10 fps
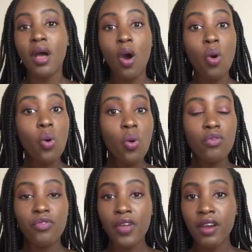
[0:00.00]
All
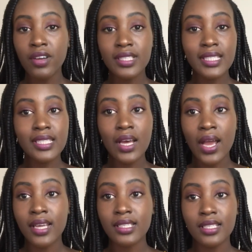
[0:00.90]
various
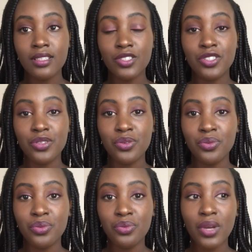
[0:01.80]
societies
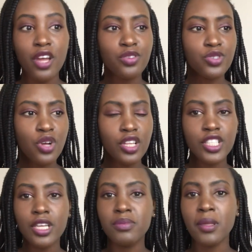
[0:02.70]
do kind of
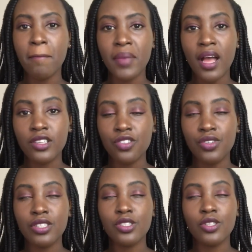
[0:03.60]
scholarships and
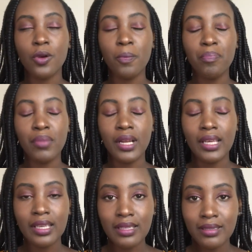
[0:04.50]
bursaries. So
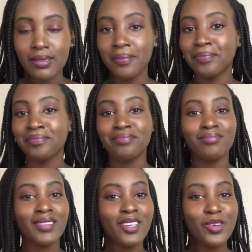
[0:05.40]
please,
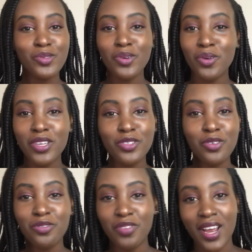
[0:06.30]
Google is your
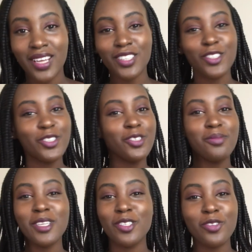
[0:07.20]
friend.
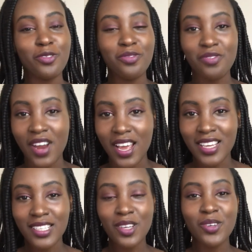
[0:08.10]
YouTube is your
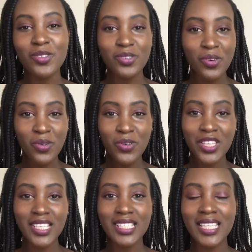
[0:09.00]
friend. Google all
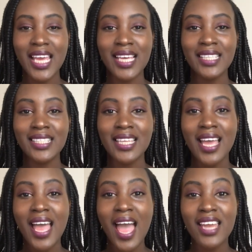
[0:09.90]
these things.
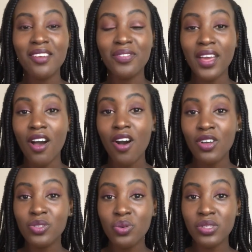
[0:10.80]
And if there are
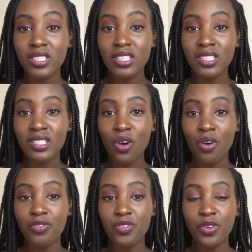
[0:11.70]
sources
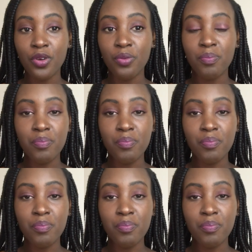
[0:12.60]
of, you know,